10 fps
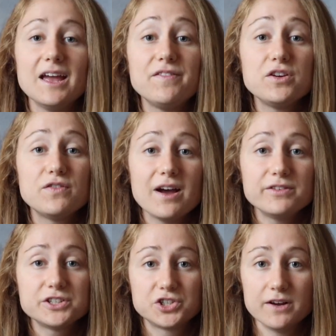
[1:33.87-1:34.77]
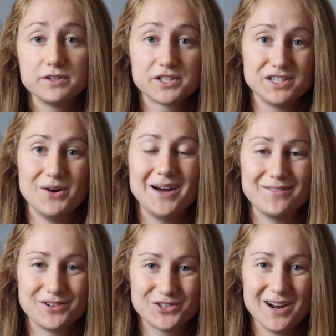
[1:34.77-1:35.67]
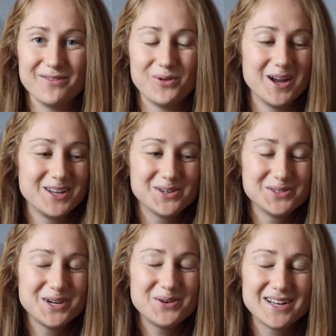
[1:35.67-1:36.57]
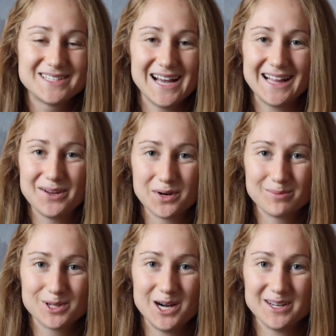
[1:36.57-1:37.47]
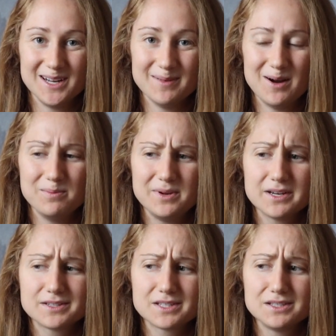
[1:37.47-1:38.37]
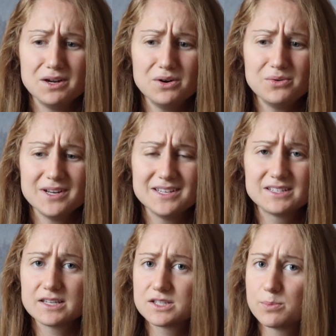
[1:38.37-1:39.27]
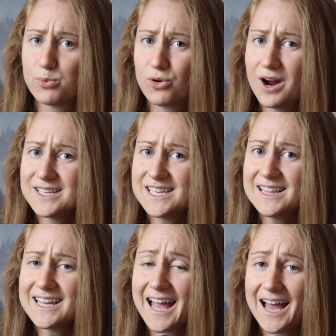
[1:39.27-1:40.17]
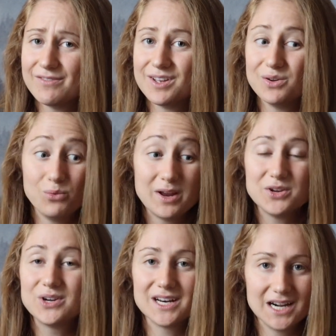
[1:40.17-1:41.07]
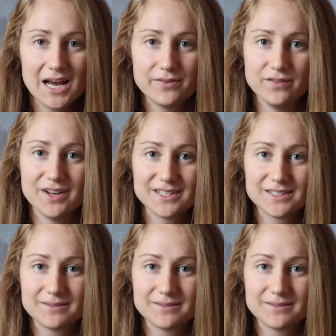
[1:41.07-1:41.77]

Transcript: If you've ever shoveled snow out of your driveway, you'll know exactly what I'm talking about because snow is surprisingly heavy when you get enough of it.